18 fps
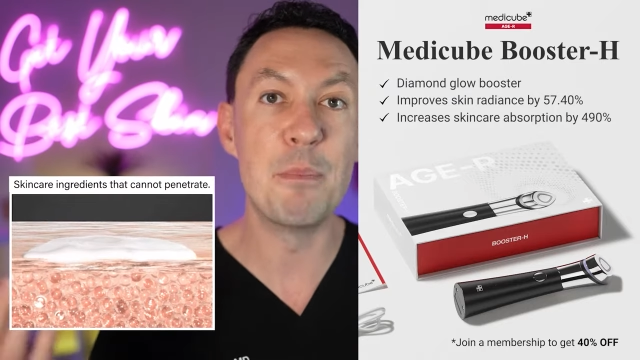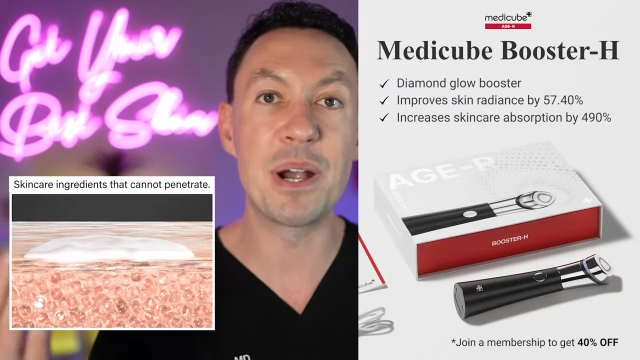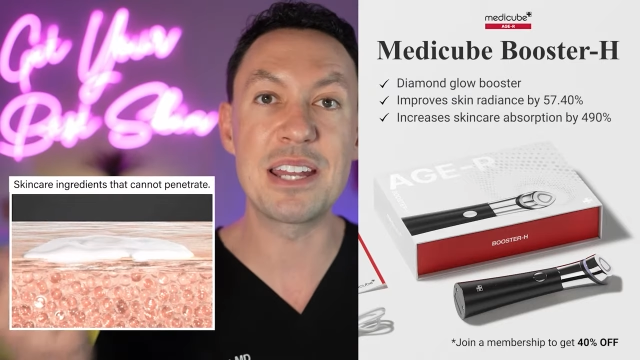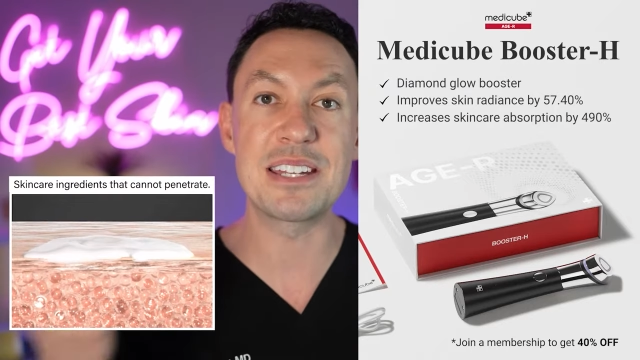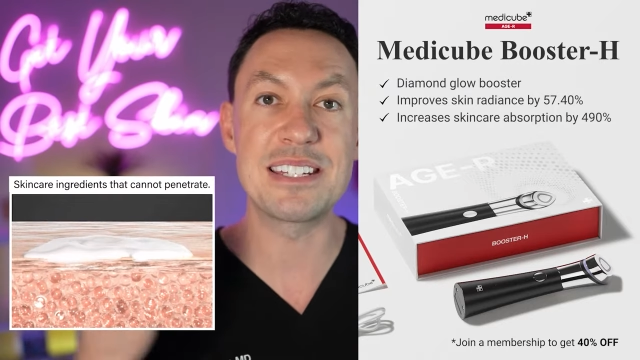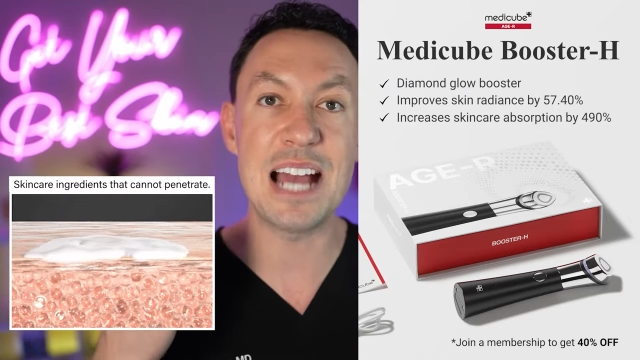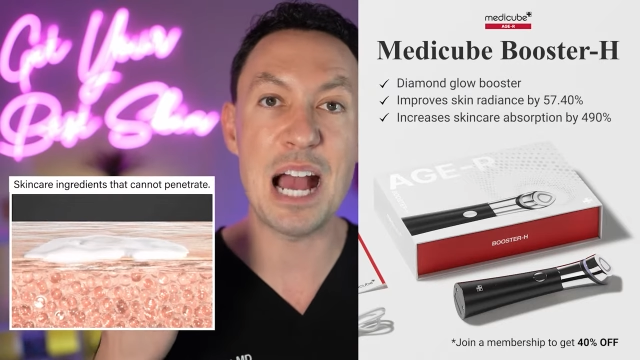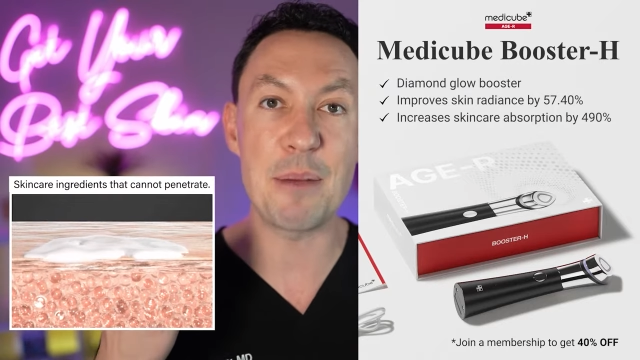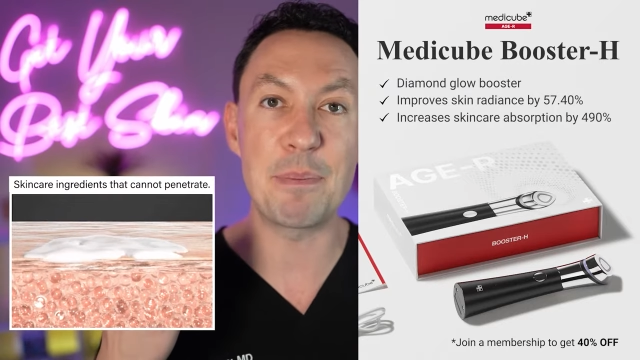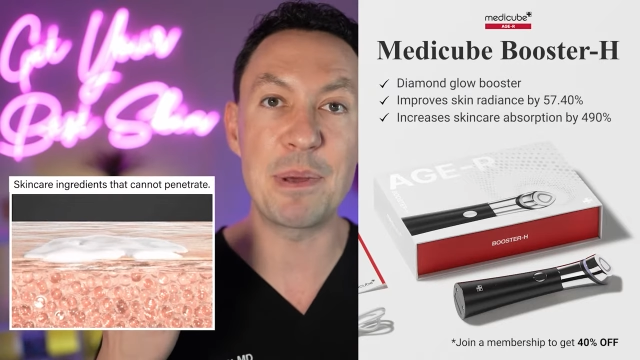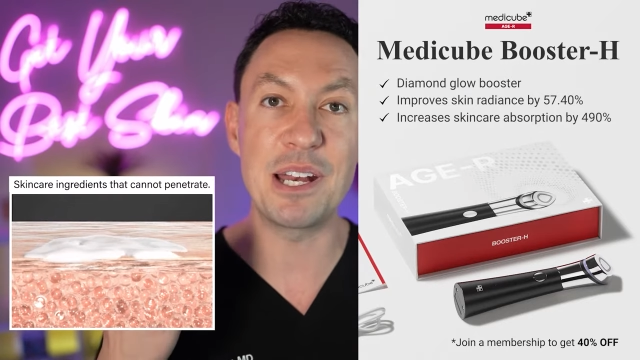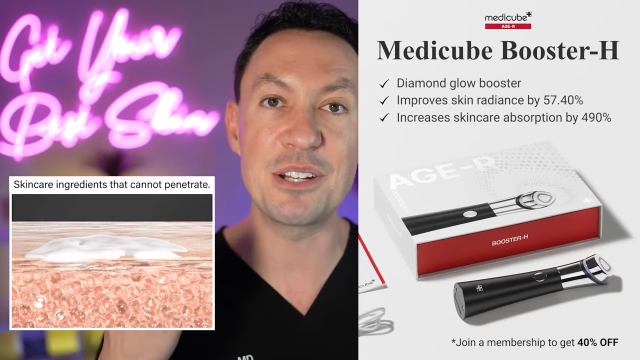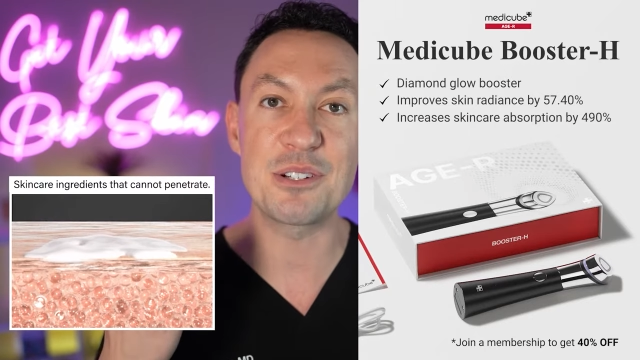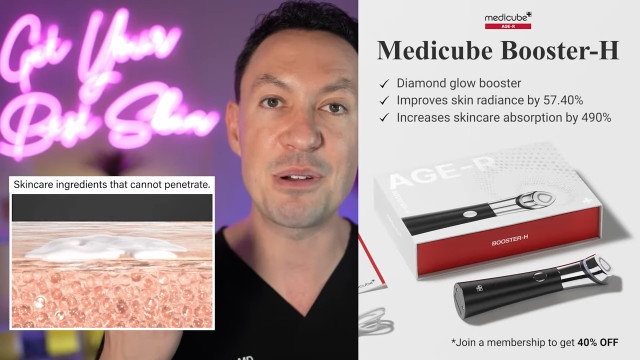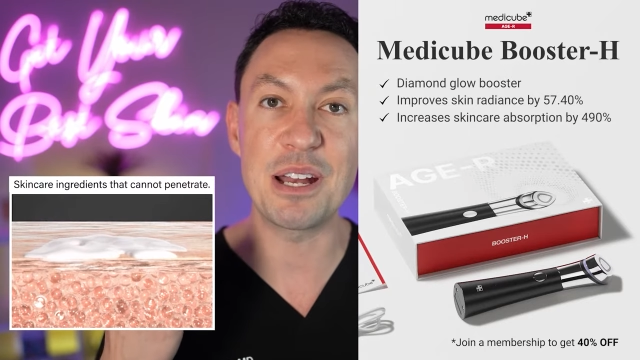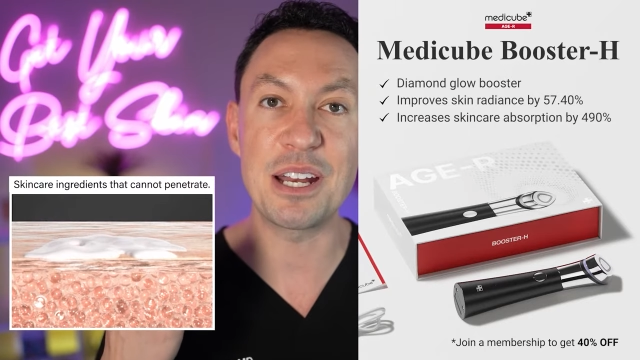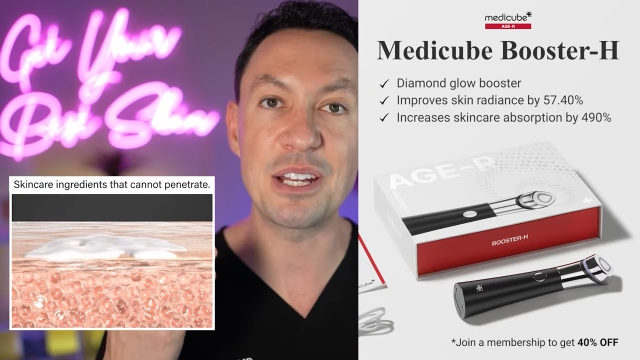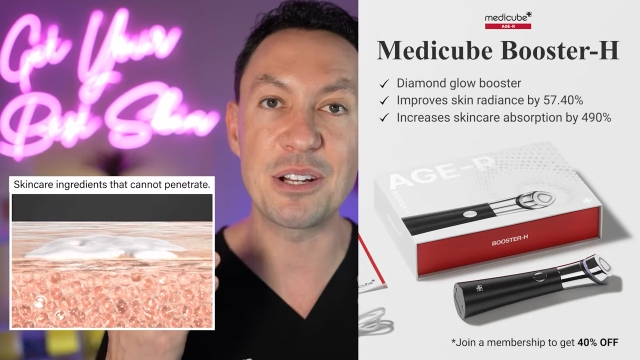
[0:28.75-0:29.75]
but it's not
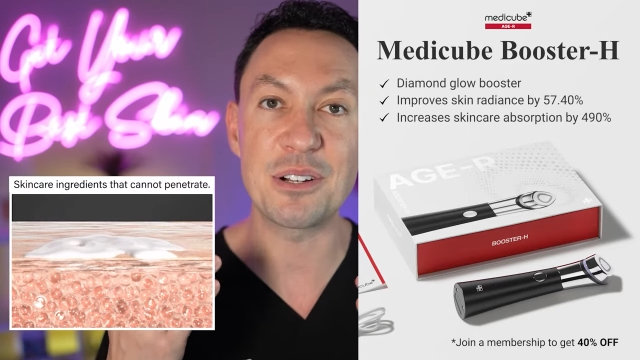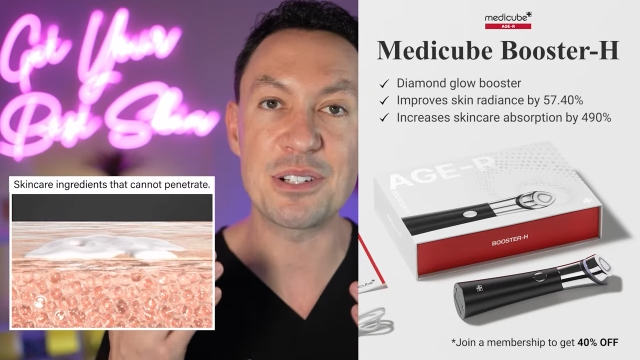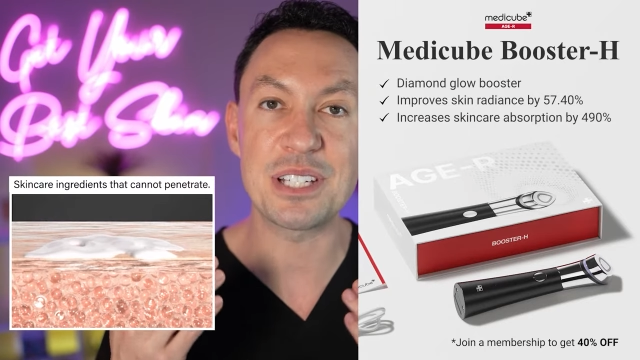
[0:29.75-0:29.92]
penetrating your